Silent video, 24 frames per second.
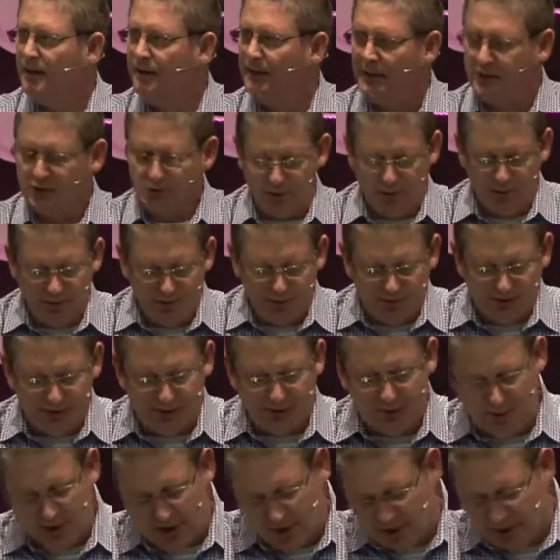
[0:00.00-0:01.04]
That truth is
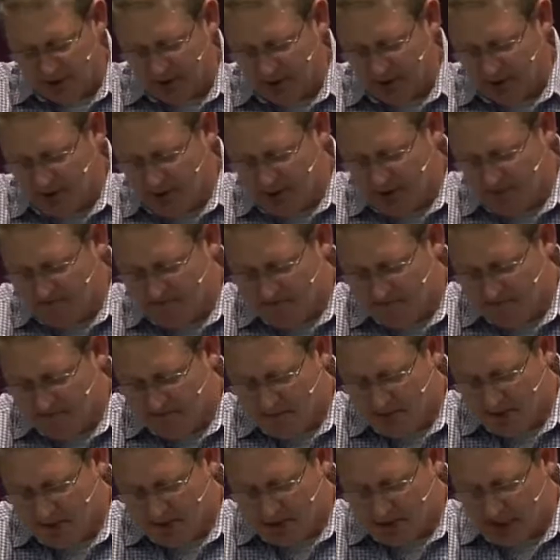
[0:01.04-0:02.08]
clearly
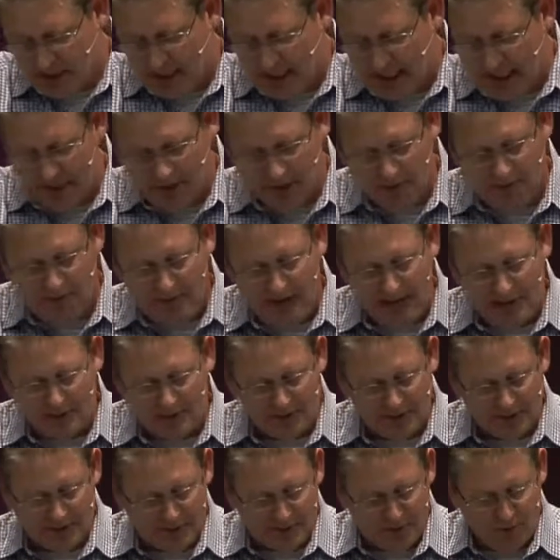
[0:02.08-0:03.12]
seen in the
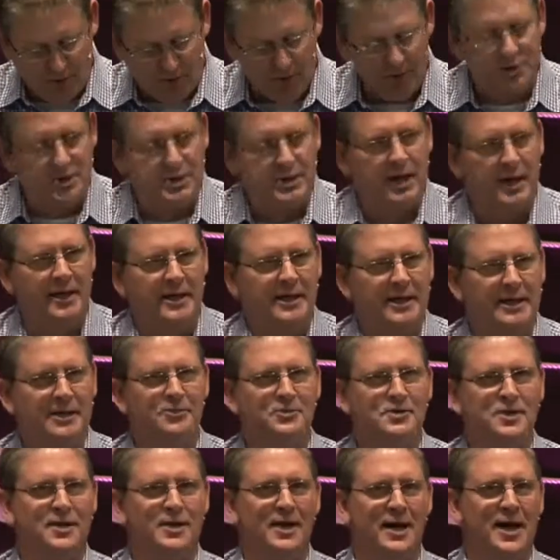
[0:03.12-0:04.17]
passage that we're studying
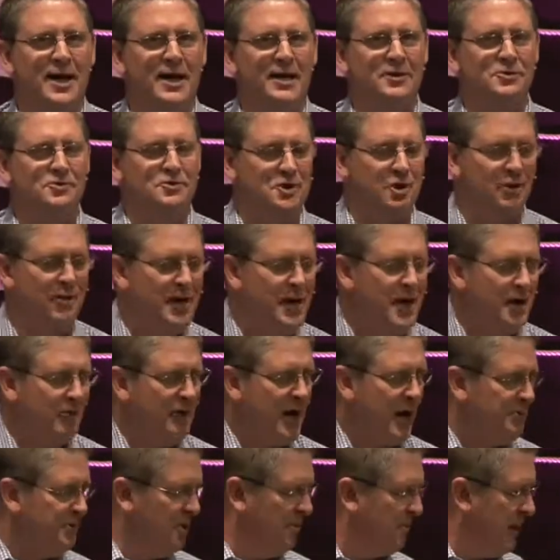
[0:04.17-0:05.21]
today. And so
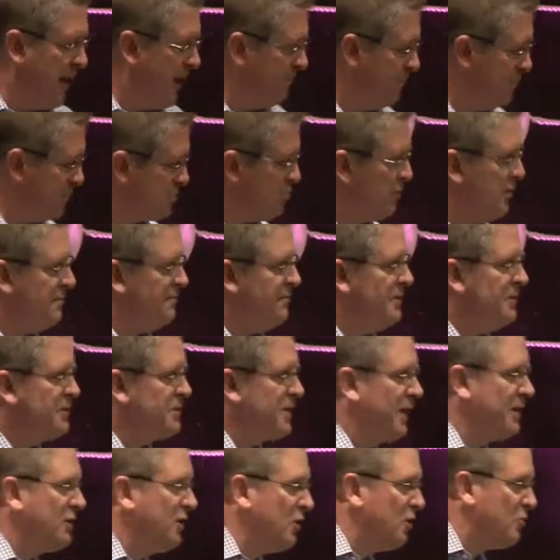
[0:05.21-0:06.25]
grab your Bibles with me,
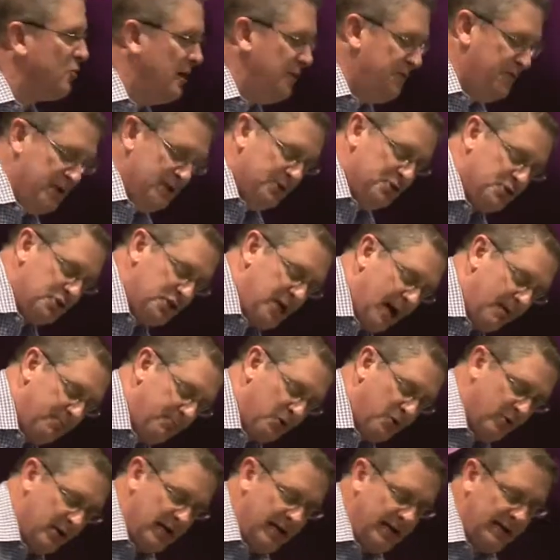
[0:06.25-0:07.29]
Second Corinthians
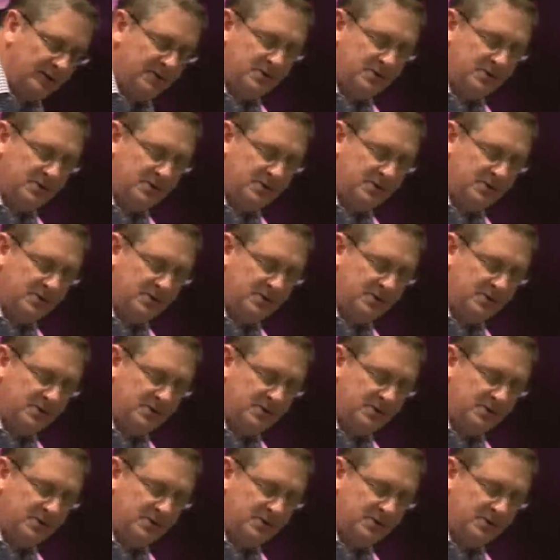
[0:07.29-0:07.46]
chapter 8.